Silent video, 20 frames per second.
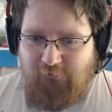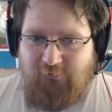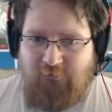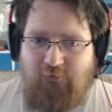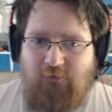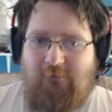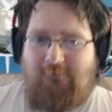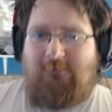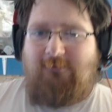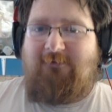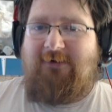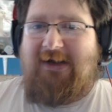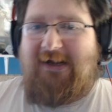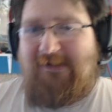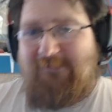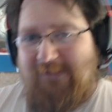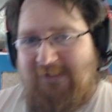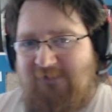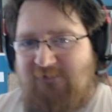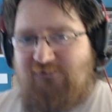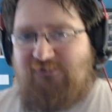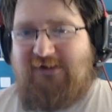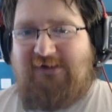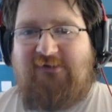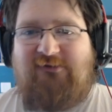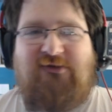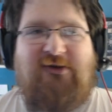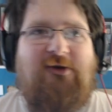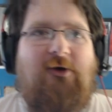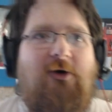the normal Reanimate
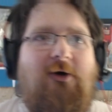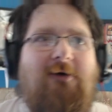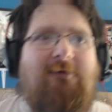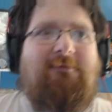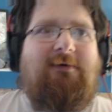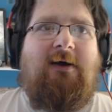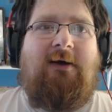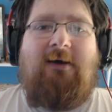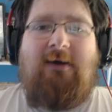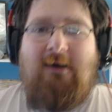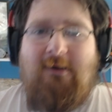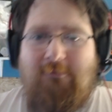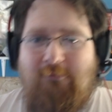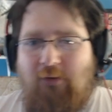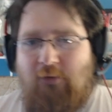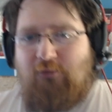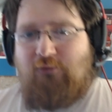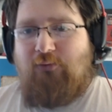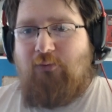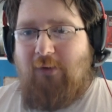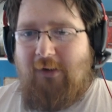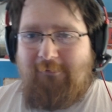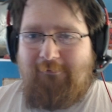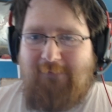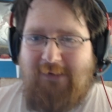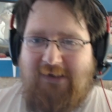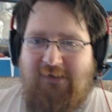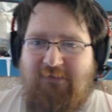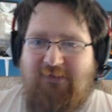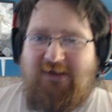strategy of put one
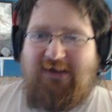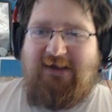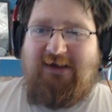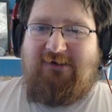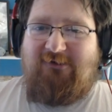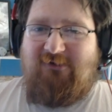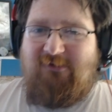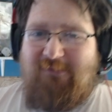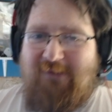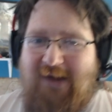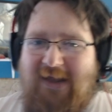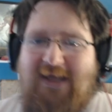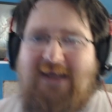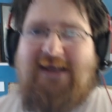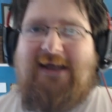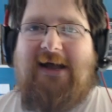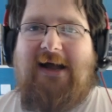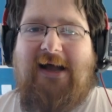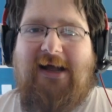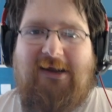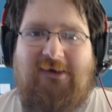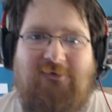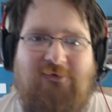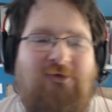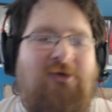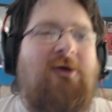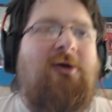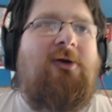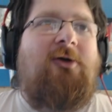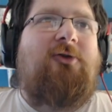big thing into play and
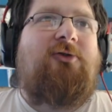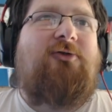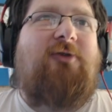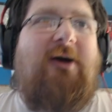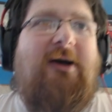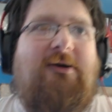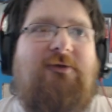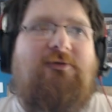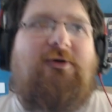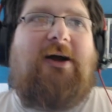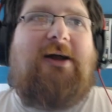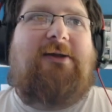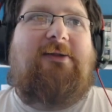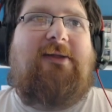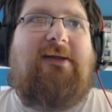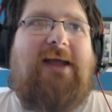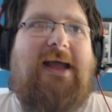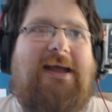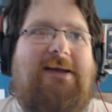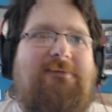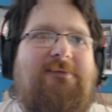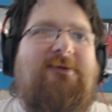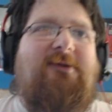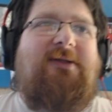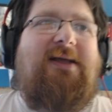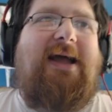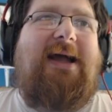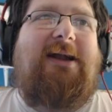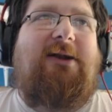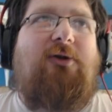try and ride the game to
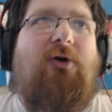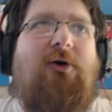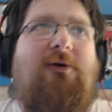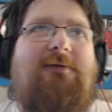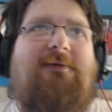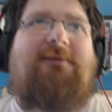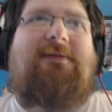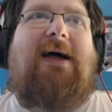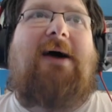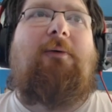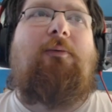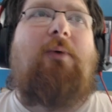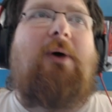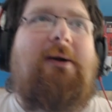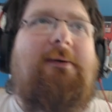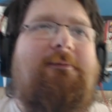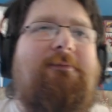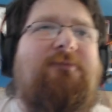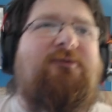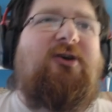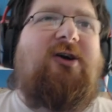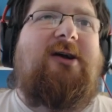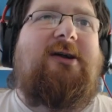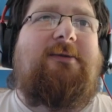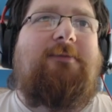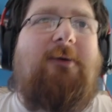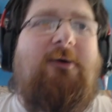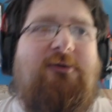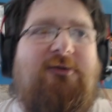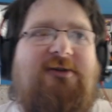the end off of that one giant
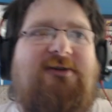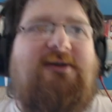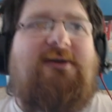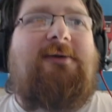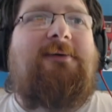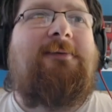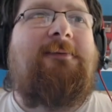monster.